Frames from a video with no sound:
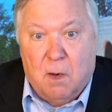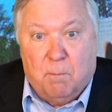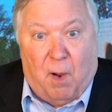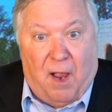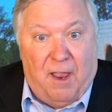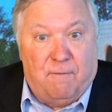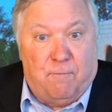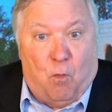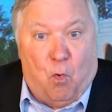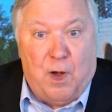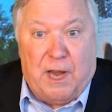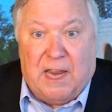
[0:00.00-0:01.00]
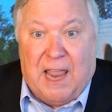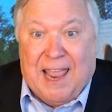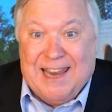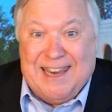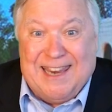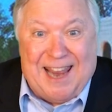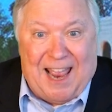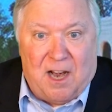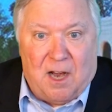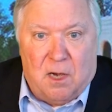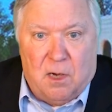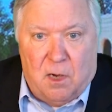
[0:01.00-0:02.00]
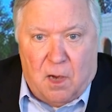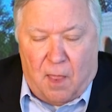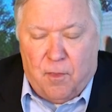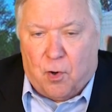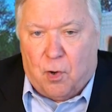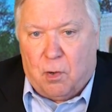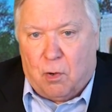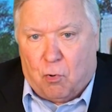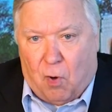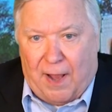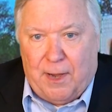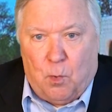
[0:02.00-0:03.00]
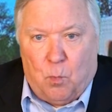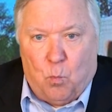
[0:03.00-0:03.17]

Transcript: by avoiding yet another credit